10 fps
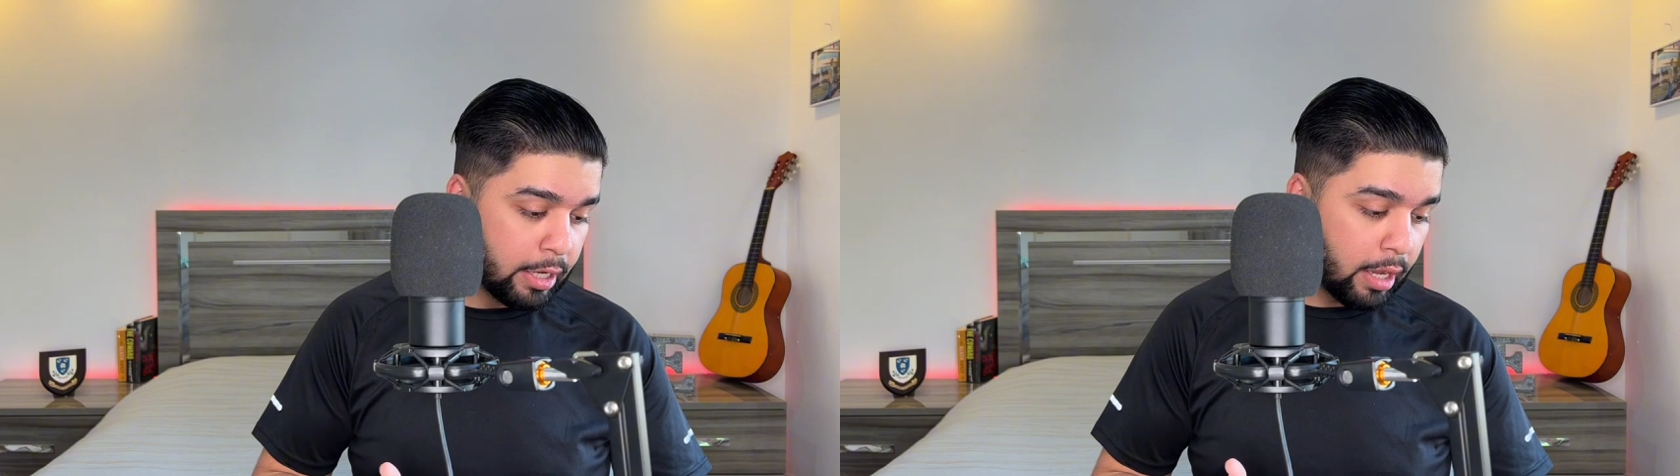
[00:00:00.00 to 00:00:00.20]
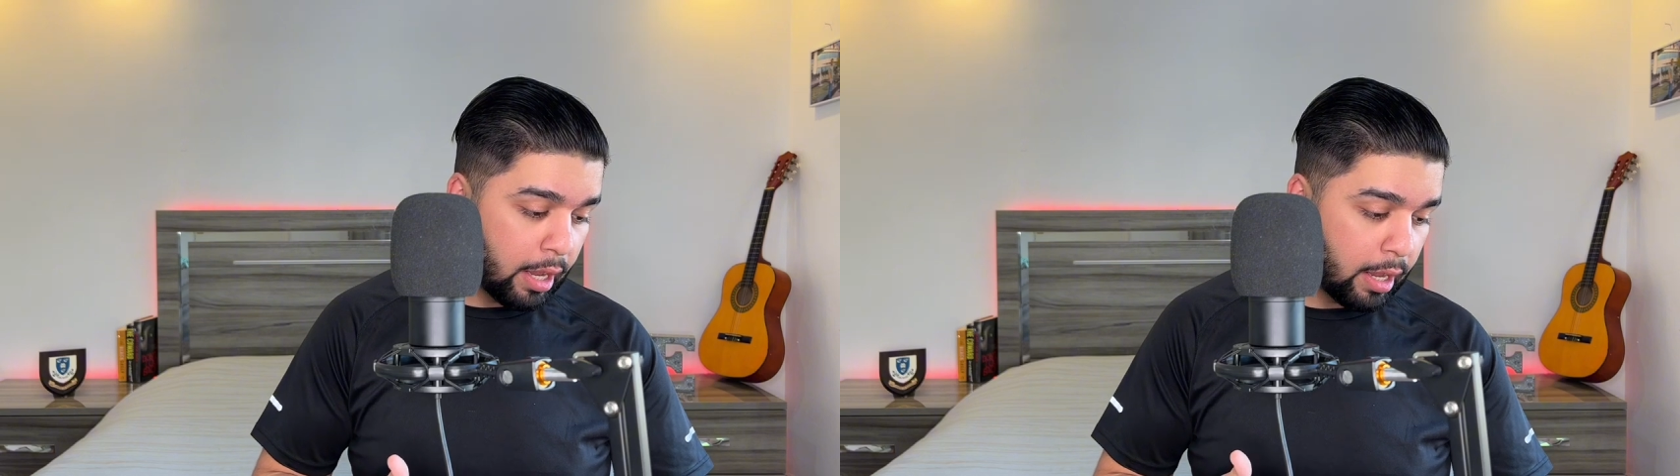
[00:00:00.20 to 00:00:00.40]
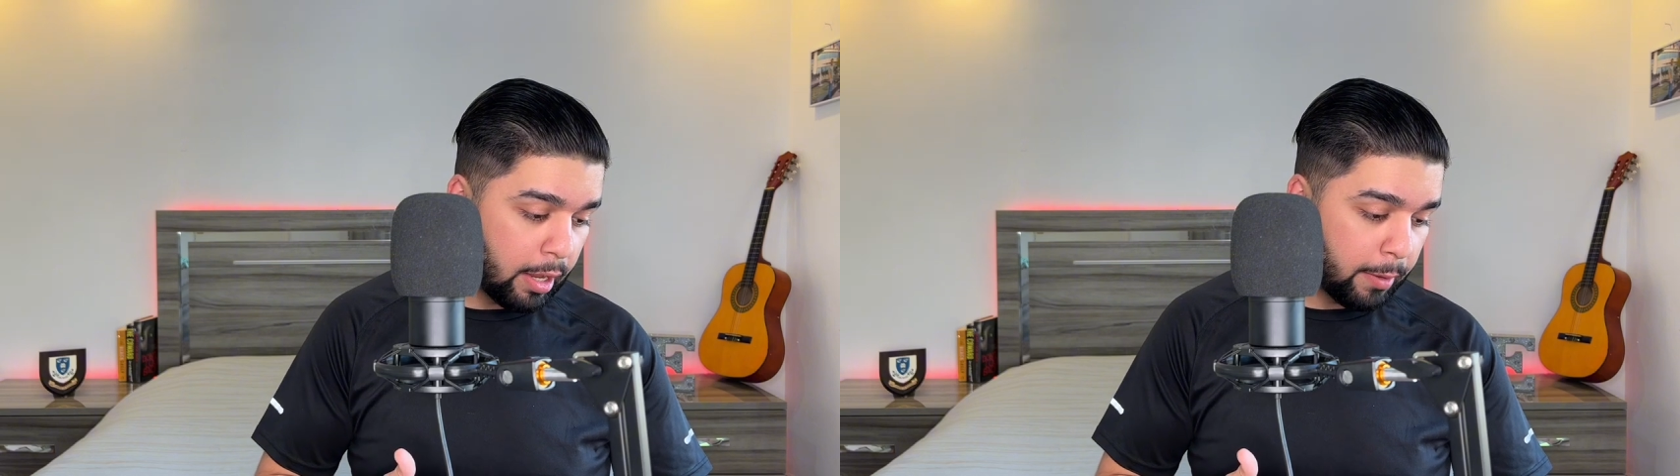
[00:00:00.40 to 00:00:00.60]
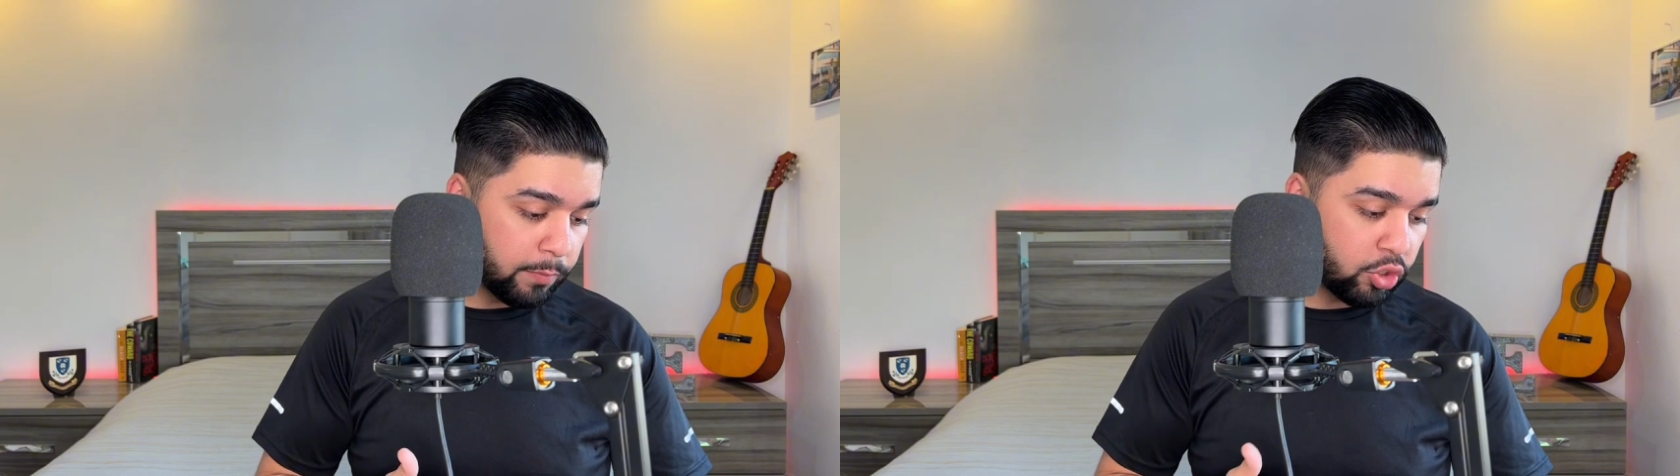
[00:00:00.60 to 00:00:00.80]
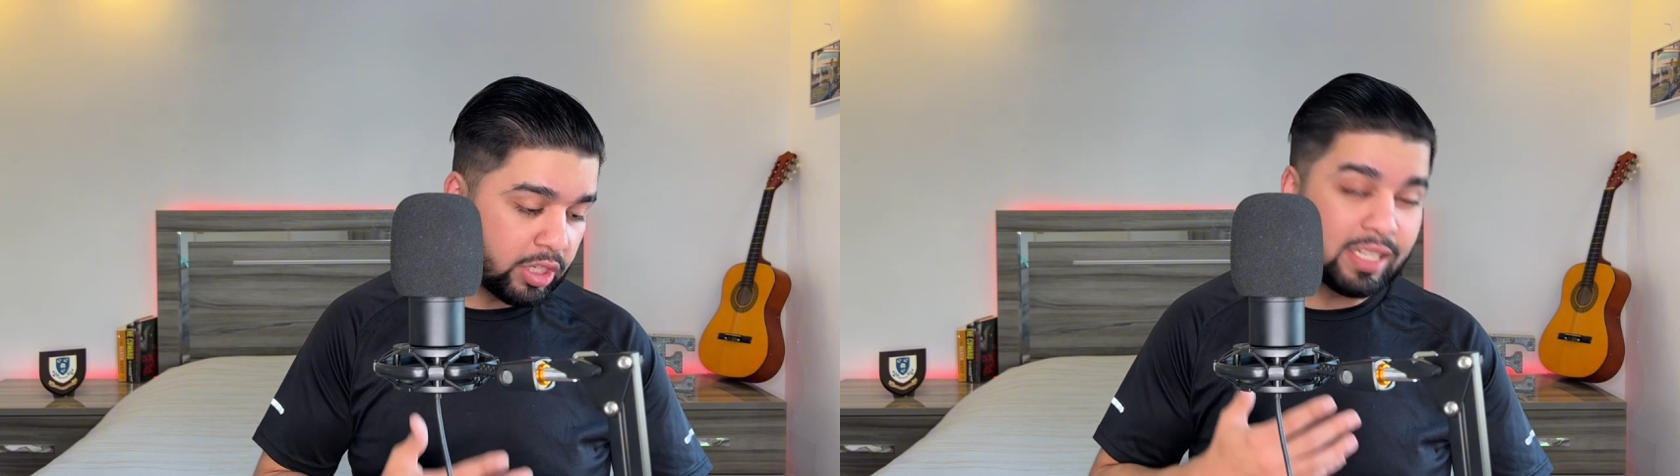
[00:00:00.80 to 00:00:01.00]
Um,
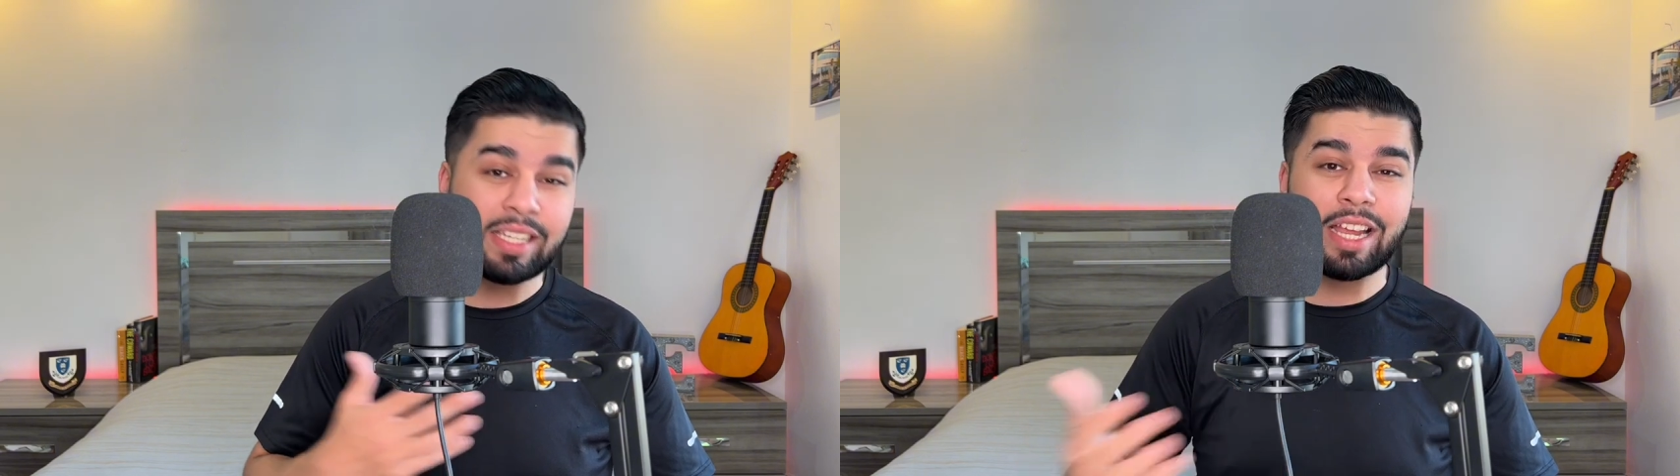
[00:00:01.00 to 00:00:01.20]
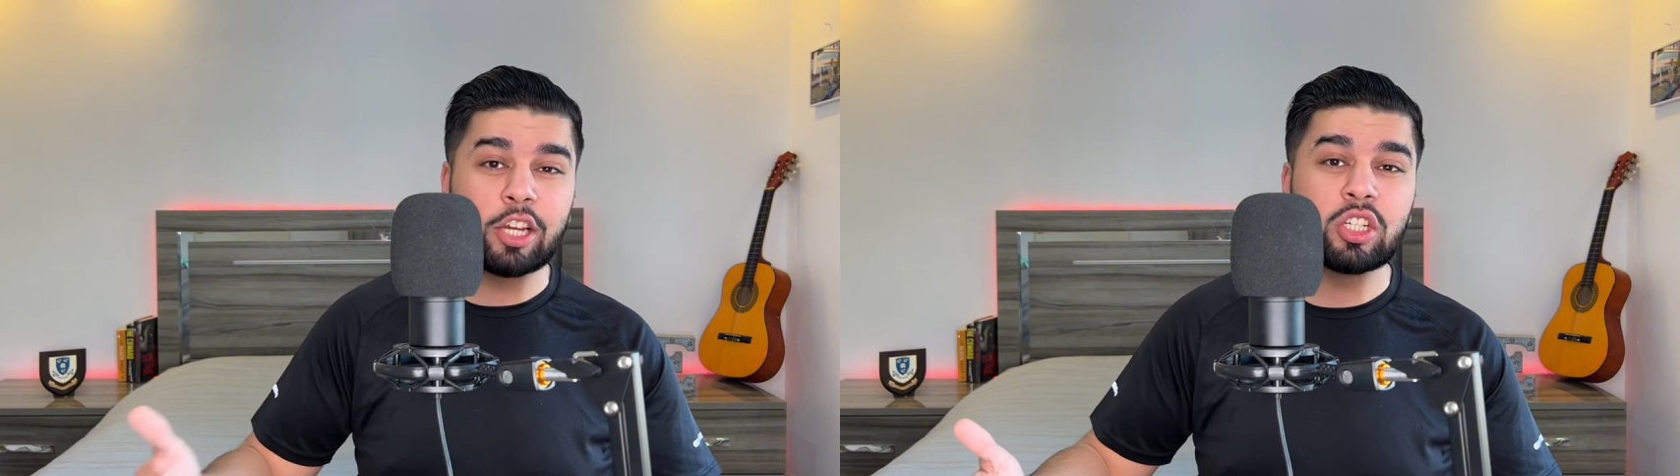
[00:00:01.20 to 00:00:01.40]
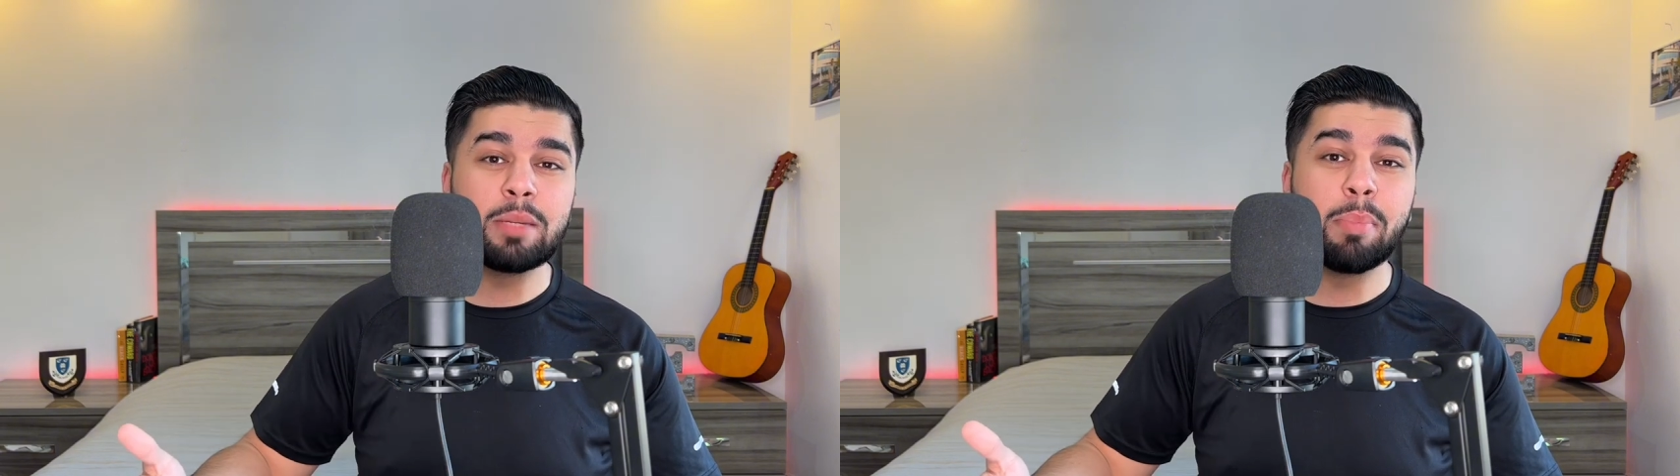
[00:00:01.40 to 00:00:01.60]
she's actually